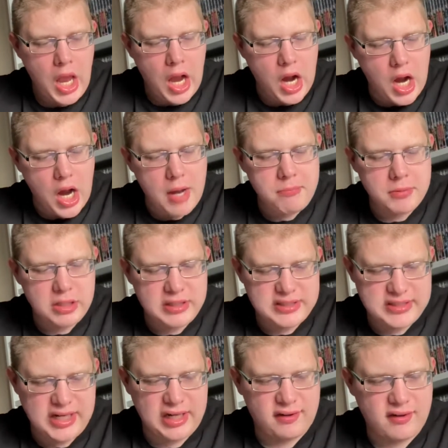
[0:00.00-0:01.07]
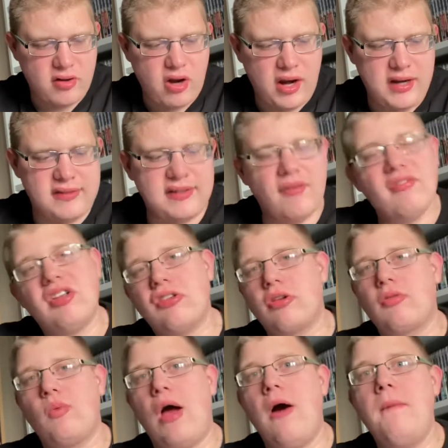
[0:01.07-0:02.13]
I'm going to stick to the 1970s
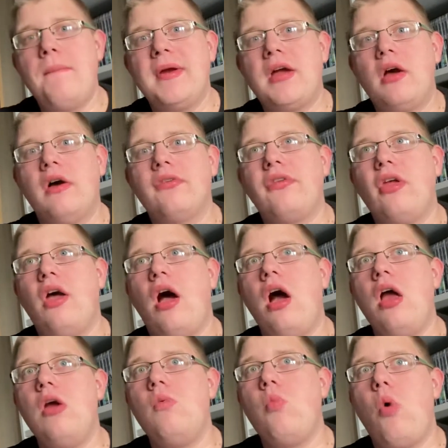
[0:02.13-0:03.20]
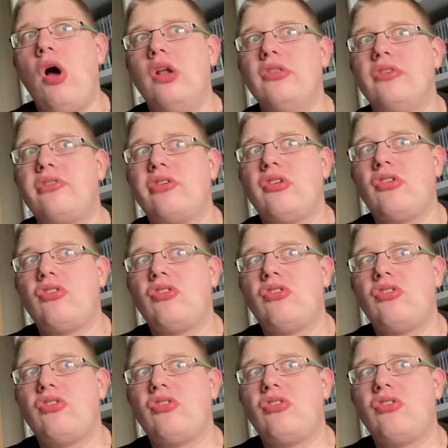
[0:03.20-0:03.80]
as well, because I want